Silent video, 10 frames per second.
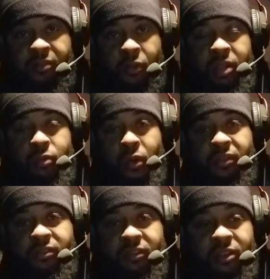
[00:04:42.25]
So he
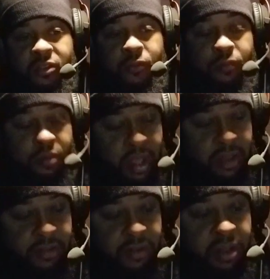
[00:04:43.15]
wants to see you
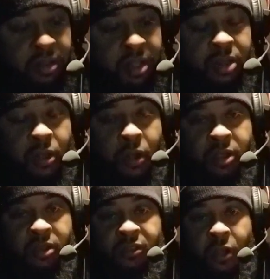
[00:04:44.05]
blessed, and then
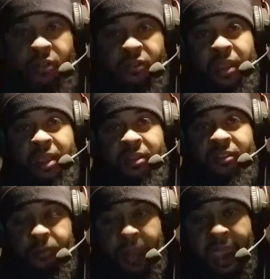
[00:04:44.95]
he's also
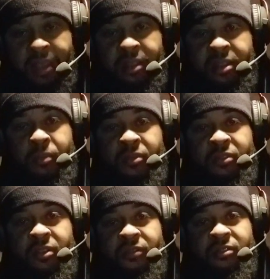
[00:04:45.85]
expanding himself.